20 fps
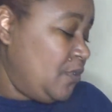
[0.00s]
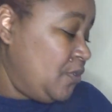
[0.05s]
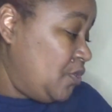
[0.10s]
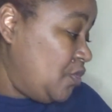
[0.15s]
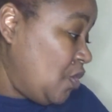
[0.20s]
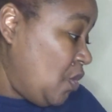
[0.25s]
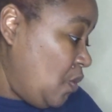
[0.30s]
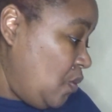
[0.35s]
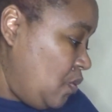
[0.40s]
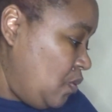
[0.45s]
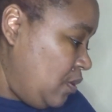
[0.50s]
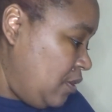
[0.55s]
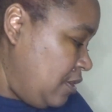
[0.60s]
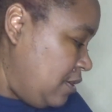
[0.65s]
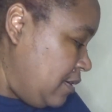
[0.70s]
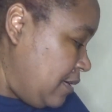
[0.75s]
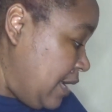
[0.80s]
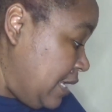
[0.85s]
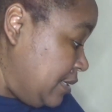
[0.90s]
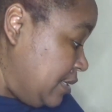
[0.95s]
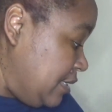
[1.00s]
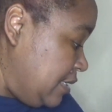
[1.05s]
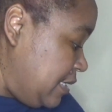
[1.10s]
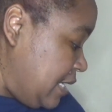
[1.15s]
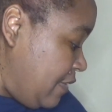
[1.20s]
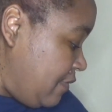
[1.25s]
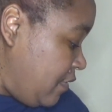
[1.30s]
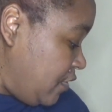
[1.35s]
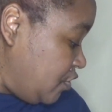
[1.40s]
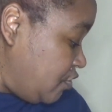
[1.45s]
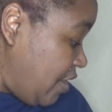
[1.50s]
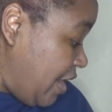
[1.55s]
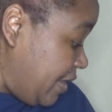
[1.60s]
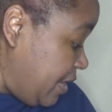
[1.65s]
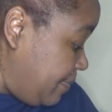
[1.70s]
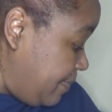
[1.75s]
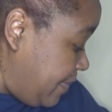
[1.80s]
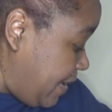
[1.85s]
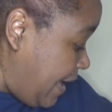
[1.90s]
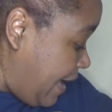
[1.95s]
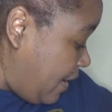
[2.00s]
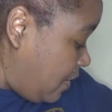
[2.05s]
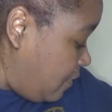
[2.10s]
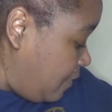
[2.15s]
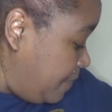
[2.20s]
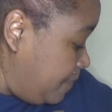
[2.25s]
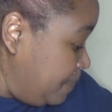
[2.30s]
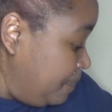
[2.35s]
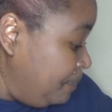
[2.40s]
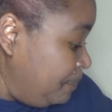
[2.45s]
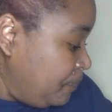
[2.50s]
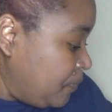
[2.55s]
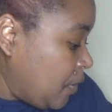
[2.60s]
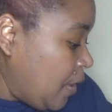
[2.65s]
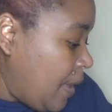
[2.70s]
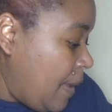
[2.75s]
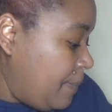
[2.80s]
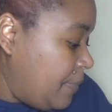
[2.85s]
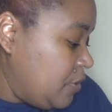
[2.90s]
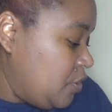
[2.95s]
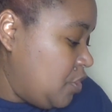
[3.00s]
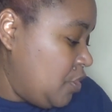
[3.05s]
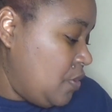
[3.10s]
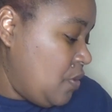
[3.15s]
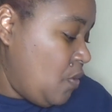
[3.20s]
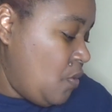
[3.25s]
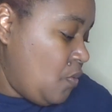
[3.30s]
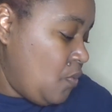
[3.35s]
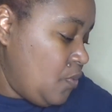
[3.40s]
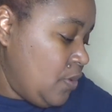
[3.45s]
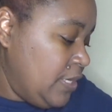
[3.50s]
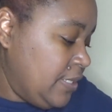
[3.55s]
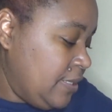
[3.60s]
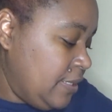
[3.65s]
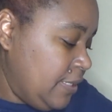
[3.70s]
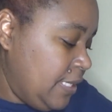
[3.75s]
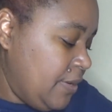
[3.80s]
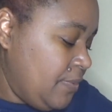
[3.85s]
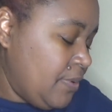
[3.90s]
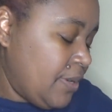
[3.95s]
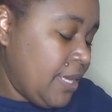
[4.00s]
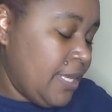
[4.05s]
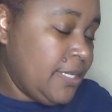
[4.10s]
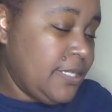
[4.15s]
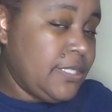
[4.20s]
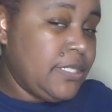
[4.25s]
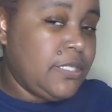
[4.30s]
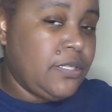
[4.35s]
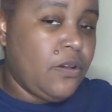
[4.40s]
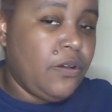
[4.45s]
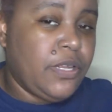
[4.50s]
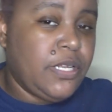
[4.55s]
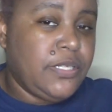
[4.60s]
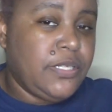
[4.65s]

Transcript: so long. I just never tried it out up until recently when I started